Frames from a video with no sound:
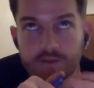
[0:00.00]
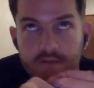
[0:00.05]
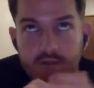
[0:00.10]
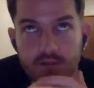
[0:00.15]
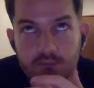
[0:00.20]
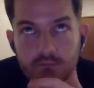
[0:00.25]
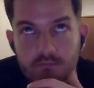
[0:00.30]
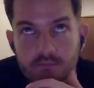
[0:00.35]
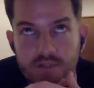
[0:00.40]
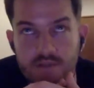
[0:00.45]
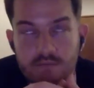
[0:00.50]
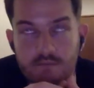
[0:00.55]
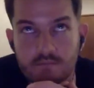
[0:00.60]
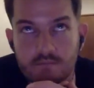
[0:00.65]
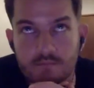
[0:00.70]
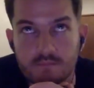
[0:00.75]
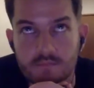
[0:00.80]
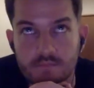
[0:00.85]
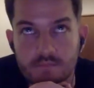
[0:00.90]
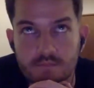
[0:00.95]
some
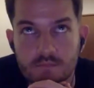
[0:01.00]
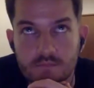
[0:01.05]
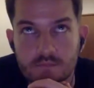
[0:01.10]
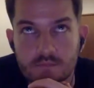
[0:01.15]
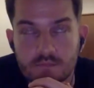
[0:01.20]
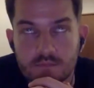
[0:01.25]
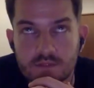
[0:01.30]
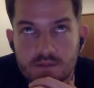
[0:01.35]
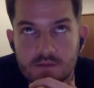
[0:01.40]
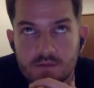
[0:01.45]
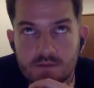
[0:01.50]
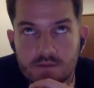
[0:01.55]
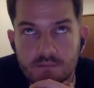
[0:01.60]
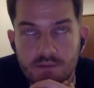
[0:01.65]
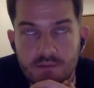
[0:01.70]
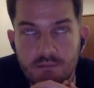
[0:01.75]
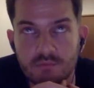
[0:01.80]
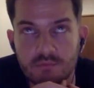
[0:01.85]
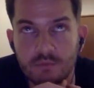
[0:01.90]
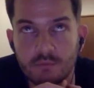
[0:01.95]

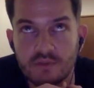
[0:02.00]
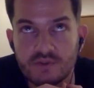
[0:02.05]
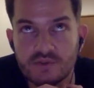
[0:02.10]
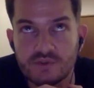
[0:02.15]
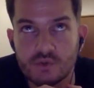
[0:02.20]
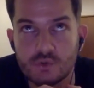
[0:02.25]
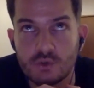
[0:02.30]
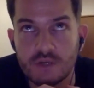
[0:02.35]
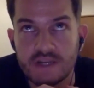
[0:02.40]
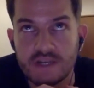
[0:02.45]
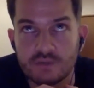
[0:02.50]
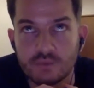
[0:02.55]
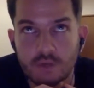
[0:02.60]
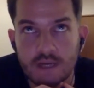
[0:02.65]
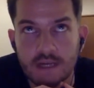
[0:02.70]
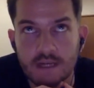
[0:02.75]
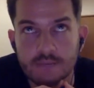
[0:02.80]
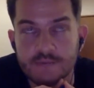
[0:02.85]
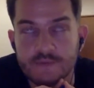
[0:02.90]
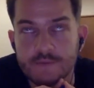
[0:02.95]
people from the Zuni
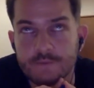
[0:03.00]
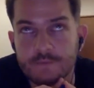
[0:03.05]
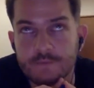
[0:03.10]
tribes,